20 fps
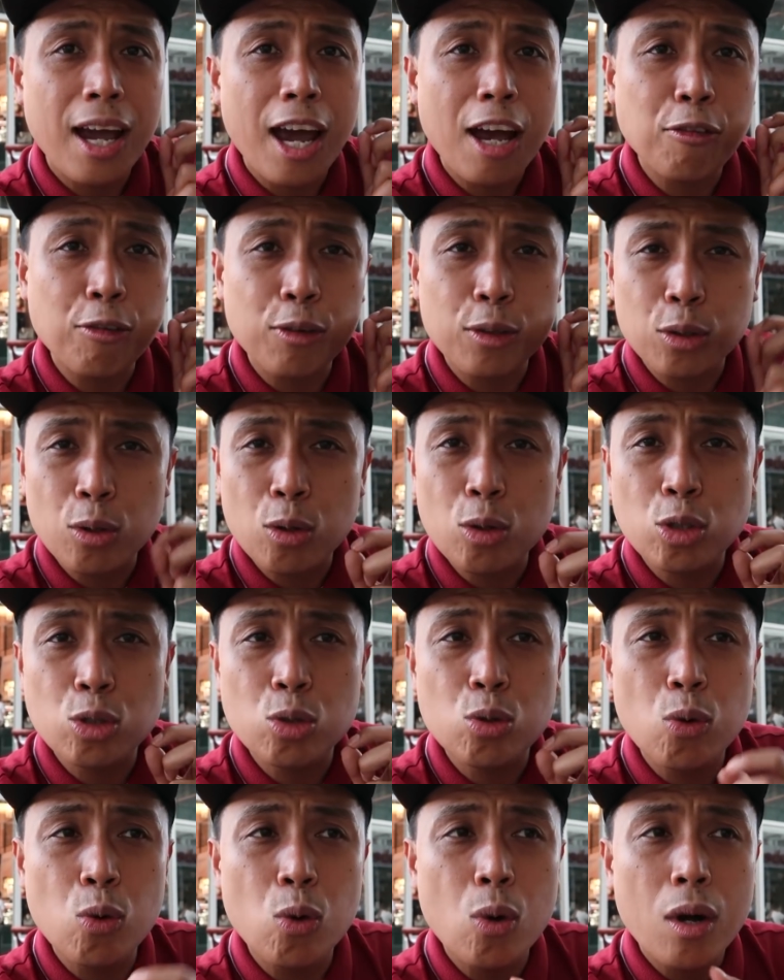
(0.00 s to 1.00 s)
And for
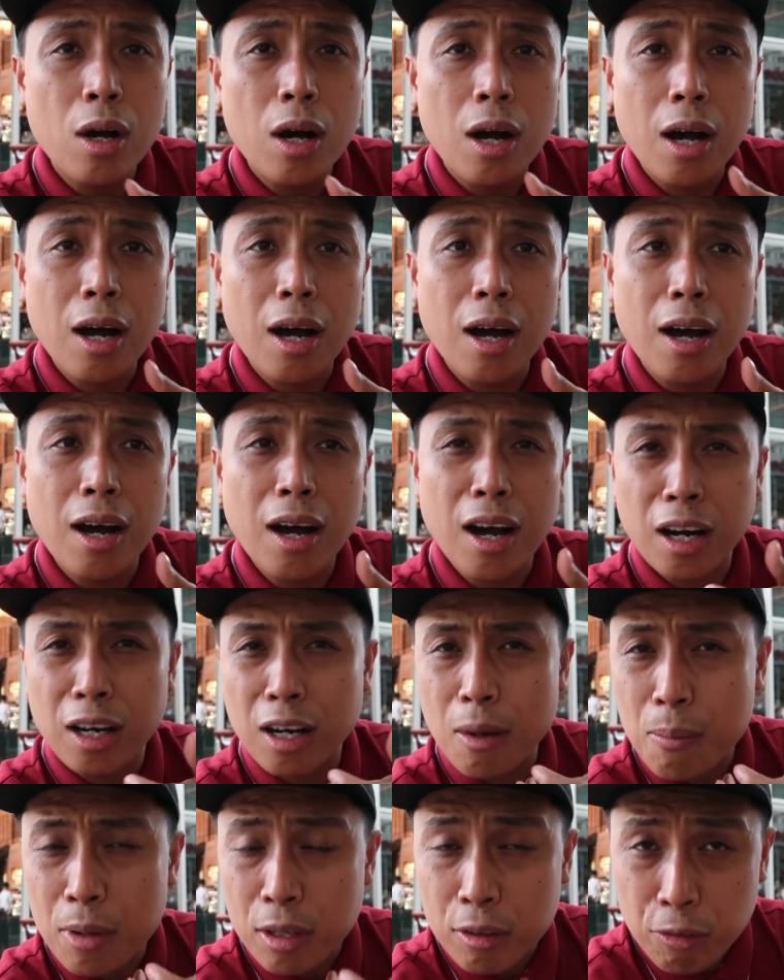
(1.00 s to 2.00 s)
those who
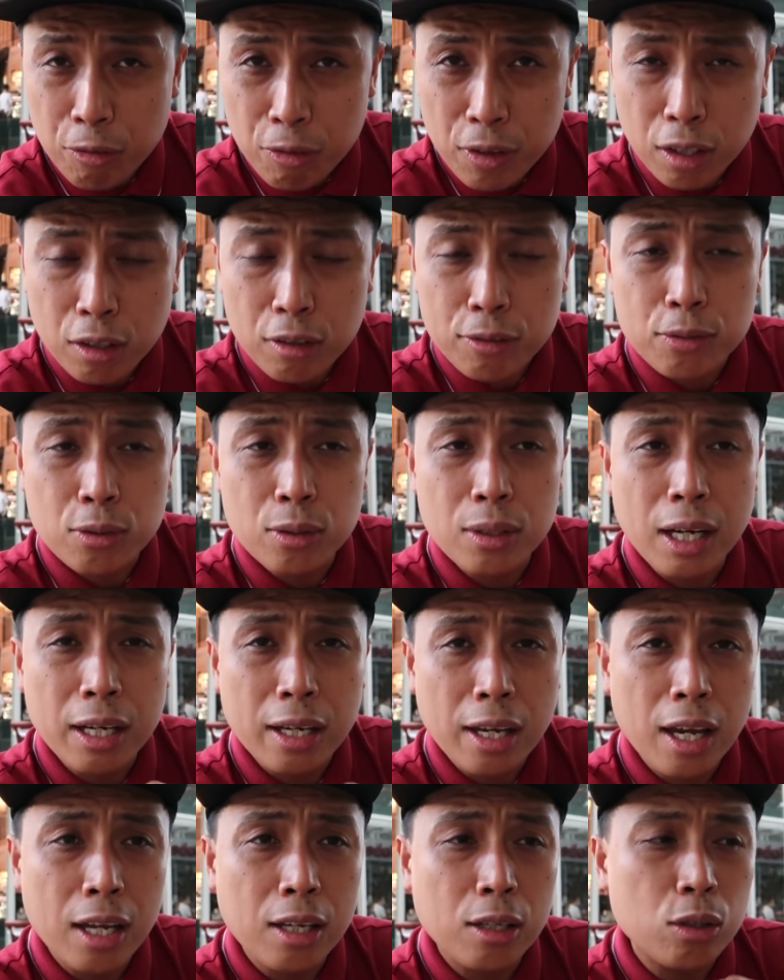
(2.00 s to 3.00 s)
are a bit fearful,
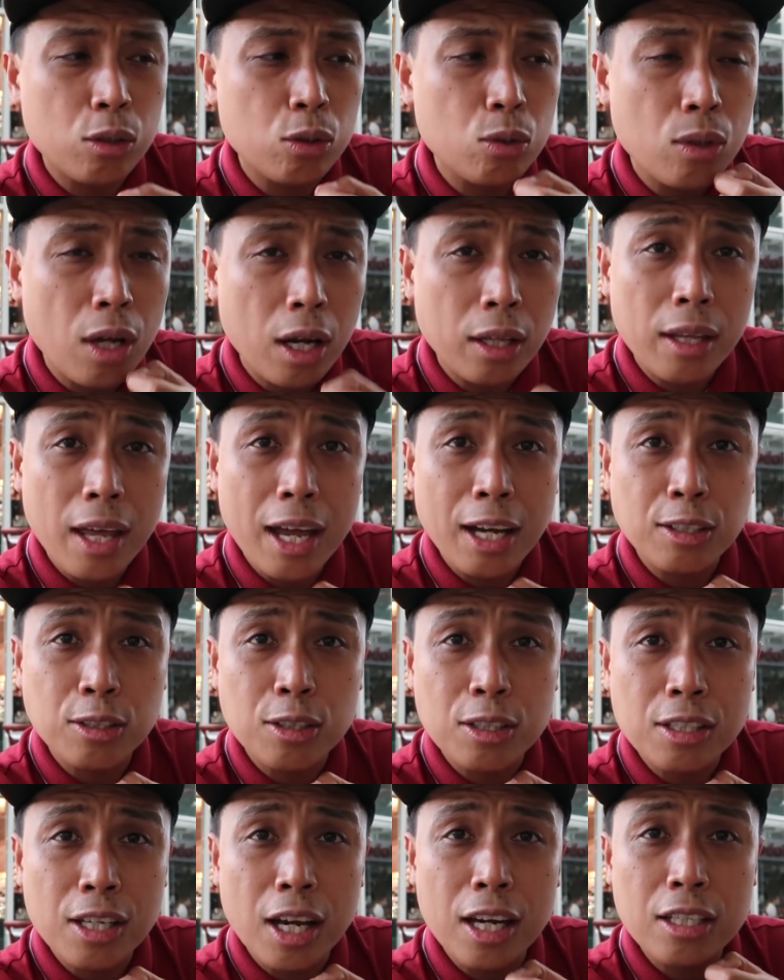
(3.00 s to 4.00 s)
again, do not
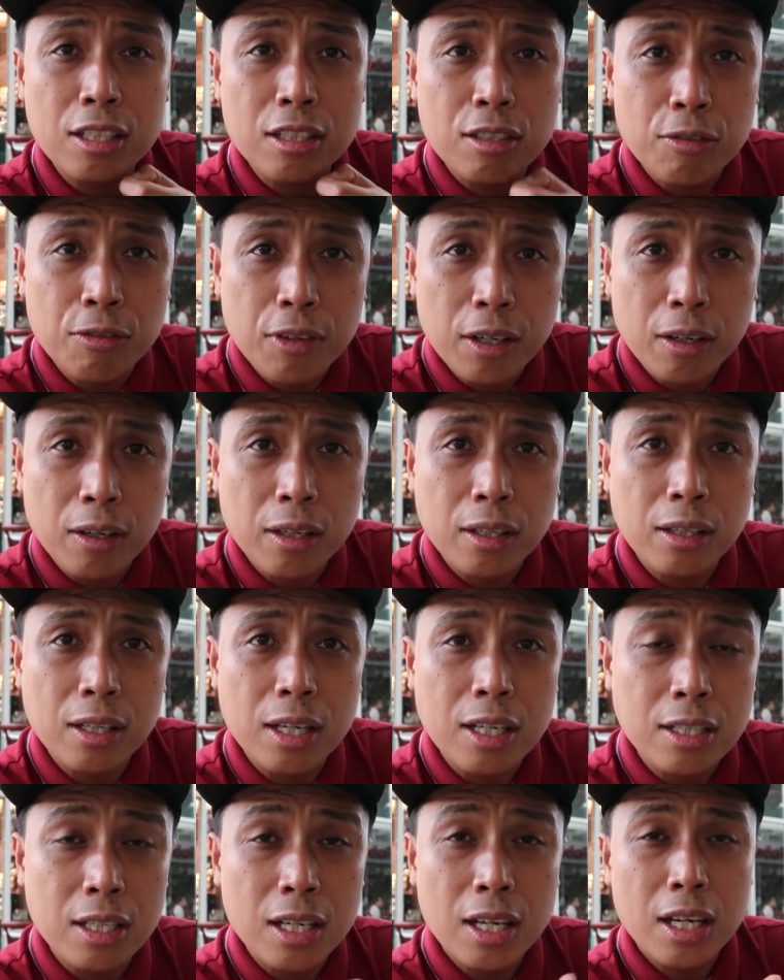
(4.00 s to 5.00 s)
exercise fear in
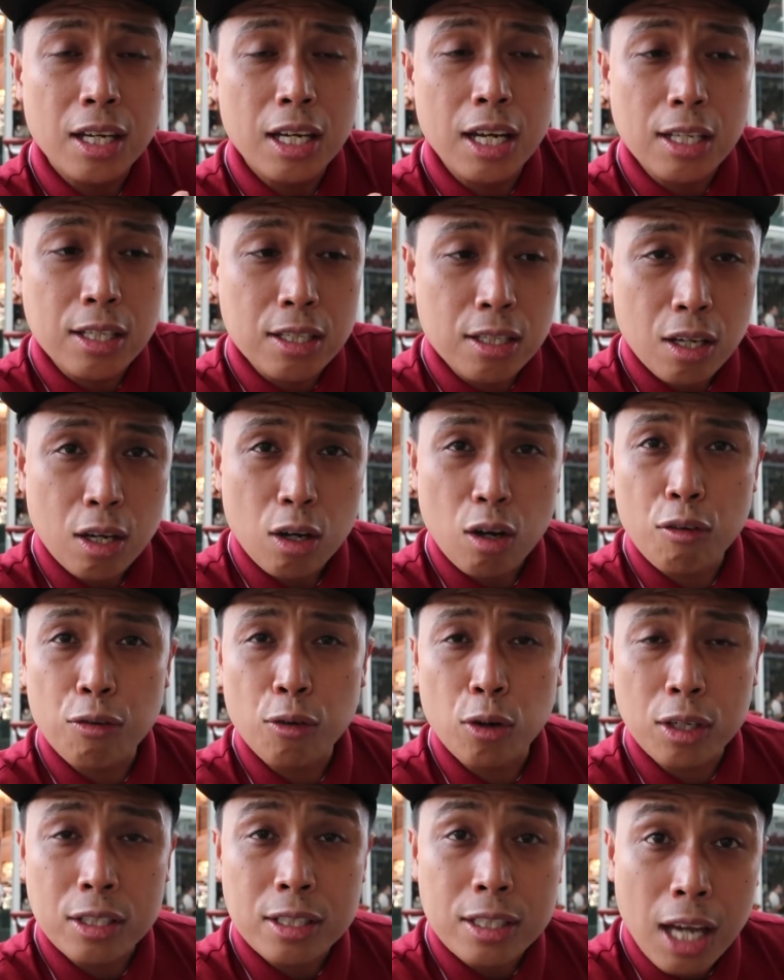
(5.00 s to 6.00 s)
this. It's
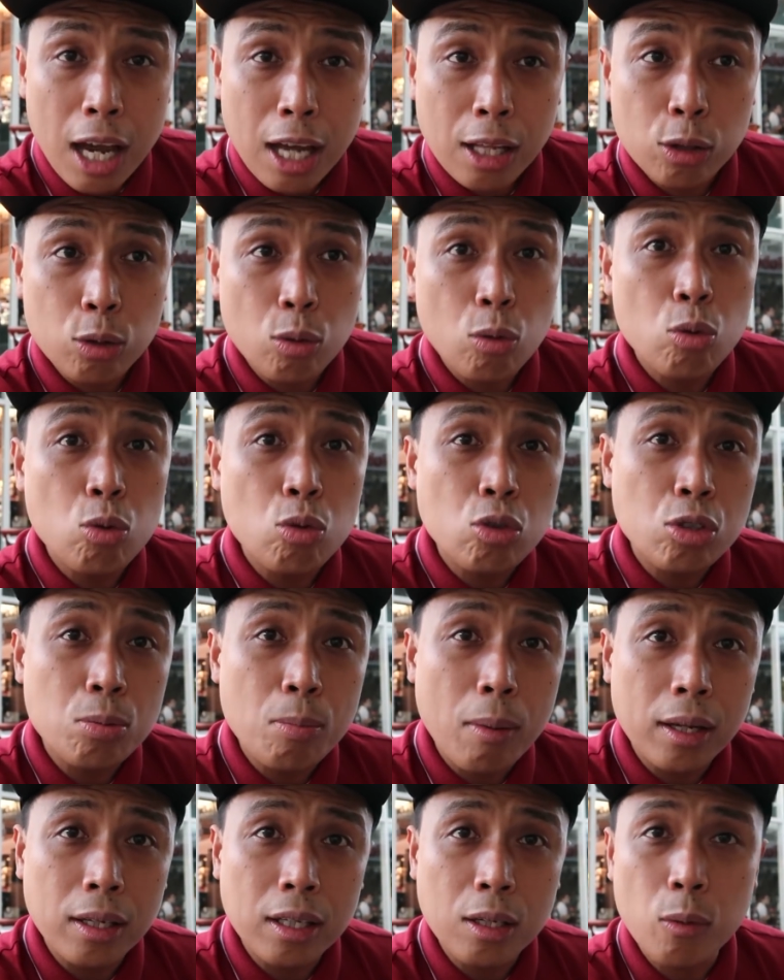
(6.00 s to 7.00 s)
of course sad to
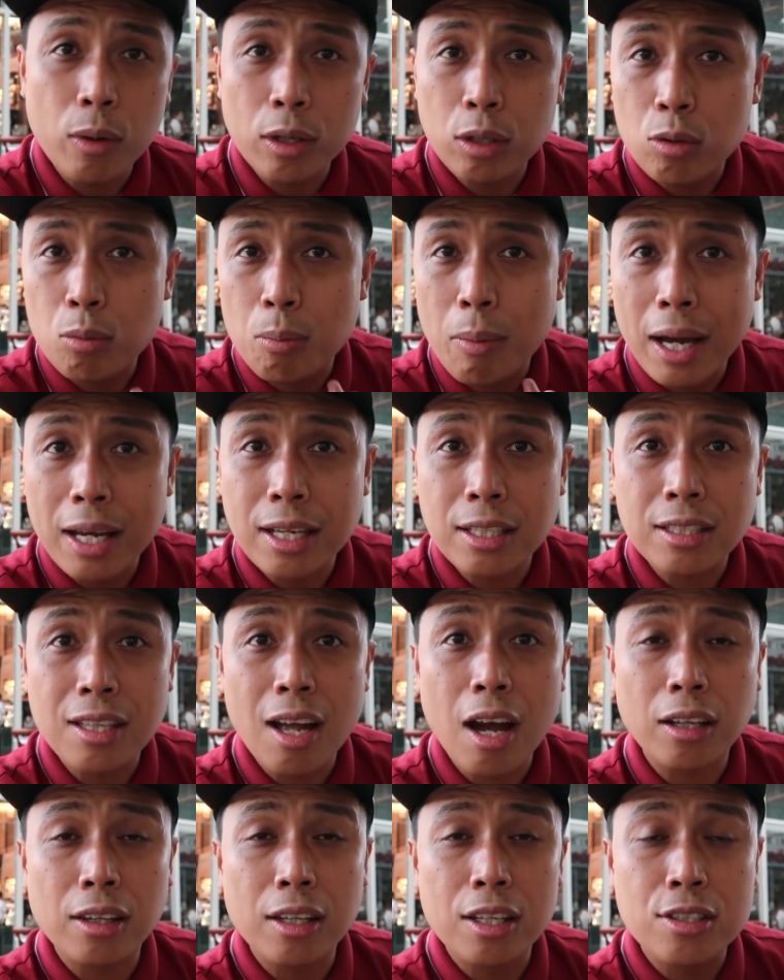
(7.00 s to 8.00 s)
lose money when you buy a
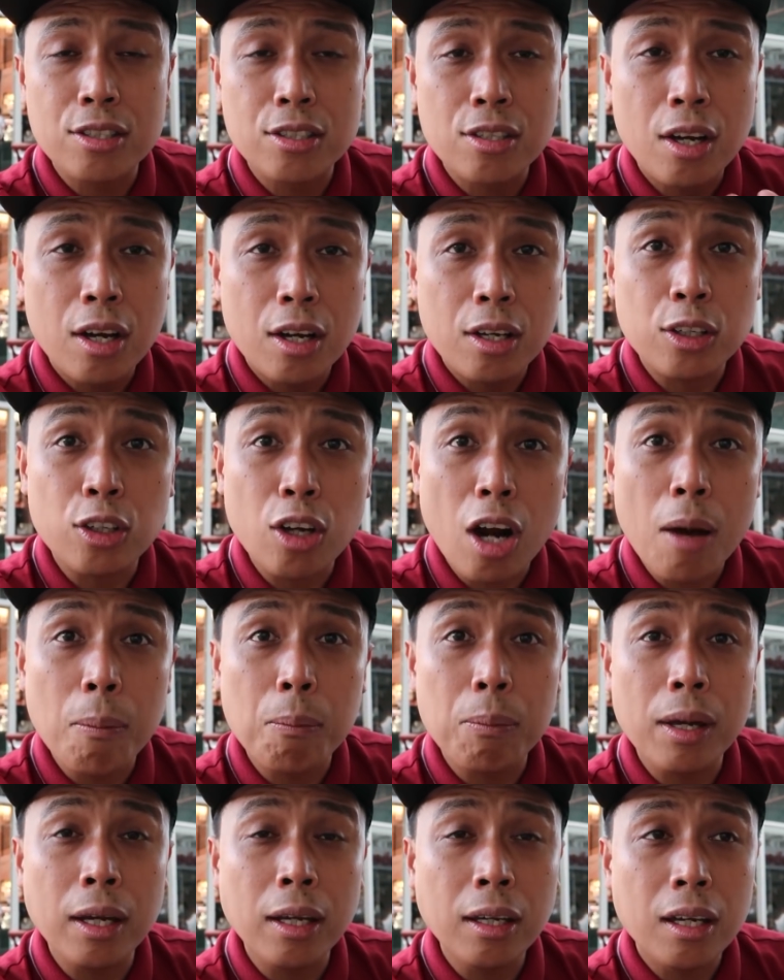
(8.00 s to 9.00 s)
stock that's
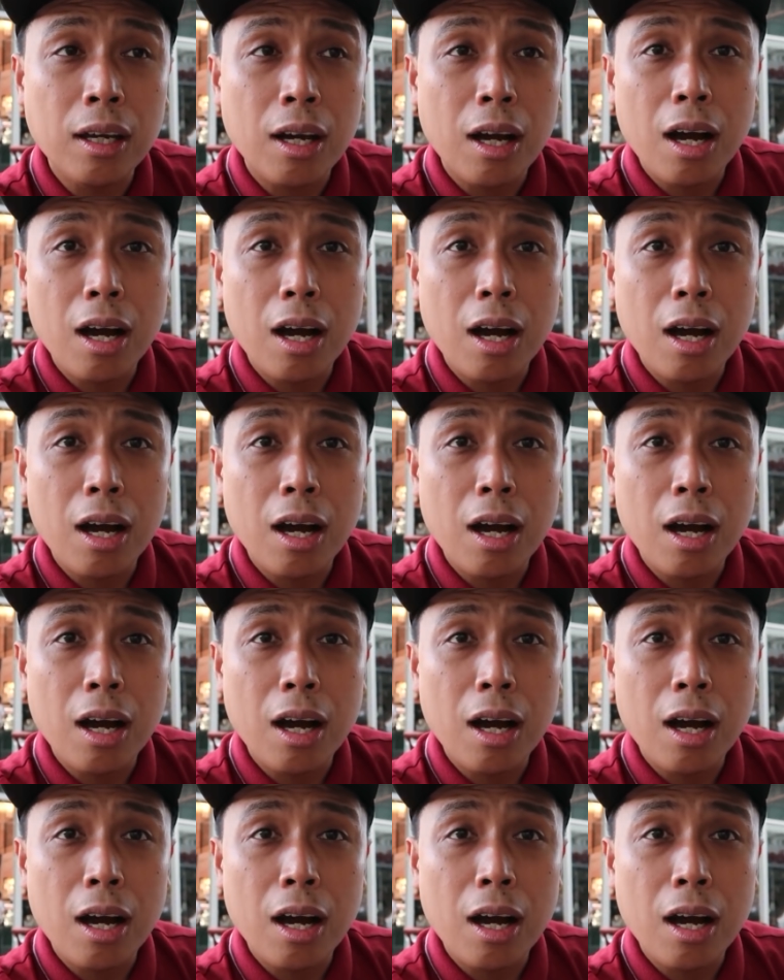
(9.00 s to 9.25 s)
dropping,